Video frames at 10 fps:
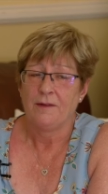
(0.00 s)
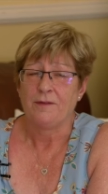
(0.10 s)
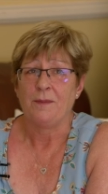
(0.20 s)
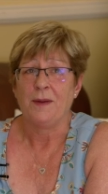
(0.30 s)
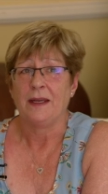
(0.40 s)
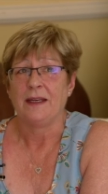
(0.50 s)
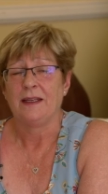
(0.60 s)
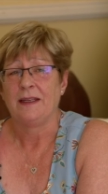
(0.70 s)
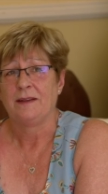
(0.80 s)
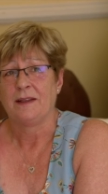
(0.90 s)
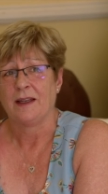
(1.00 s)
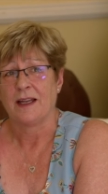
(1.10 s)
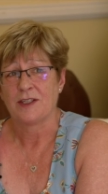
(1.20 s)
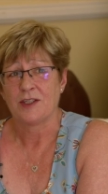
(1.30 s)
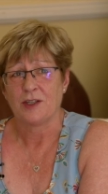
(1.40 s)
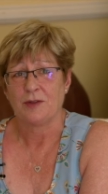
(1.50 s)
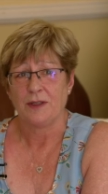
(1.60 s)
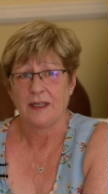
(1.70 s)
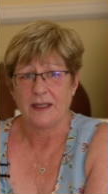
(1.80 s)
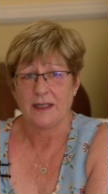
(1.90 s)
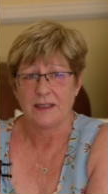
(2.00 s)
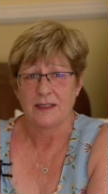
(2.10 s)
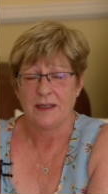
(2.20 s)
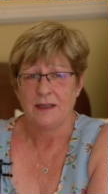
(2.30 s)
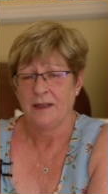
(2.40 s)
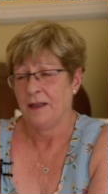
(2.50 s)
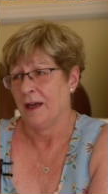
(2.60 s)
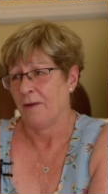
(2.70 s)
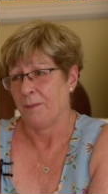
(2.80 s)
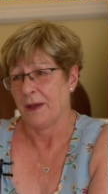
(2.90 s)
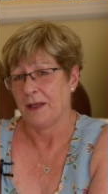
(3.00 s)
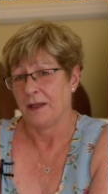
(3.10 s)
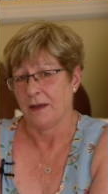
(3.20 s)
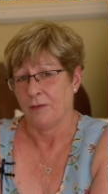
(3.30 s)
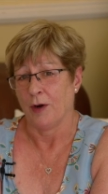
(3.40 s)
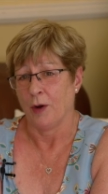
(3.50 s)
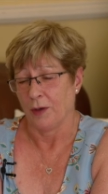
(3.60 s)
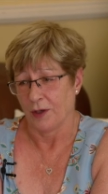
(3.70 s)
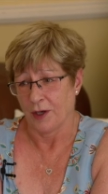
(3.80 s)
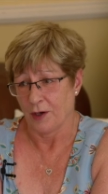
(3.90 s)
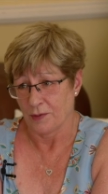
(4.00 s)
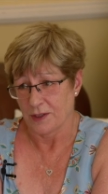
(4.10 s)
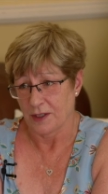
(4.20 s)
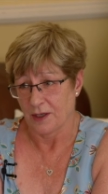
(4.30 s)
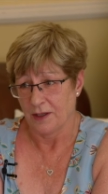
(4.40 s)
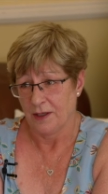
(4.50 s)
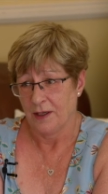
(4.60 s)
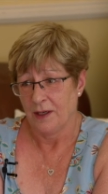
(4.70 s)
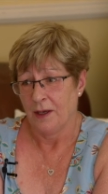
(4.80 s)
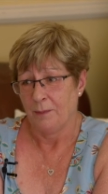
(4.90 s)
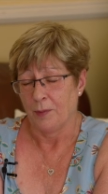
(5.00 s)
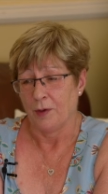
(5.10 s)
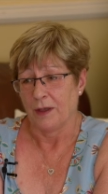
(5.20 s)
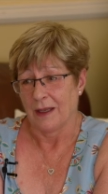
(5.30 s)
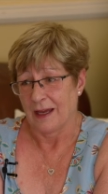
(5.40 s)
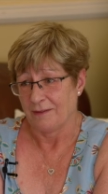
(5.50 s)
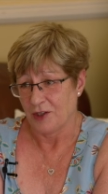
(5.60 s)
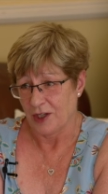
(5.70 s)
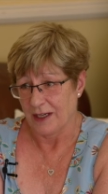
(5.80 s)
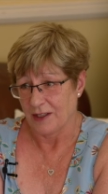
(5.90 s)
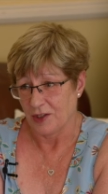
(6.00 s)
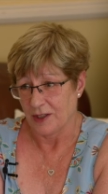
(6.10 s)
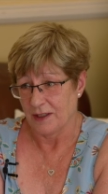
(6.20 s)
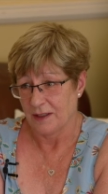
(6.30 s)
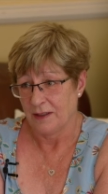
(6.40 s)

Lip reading: For me, the last 2 years have been a roller coaster, but life-changing.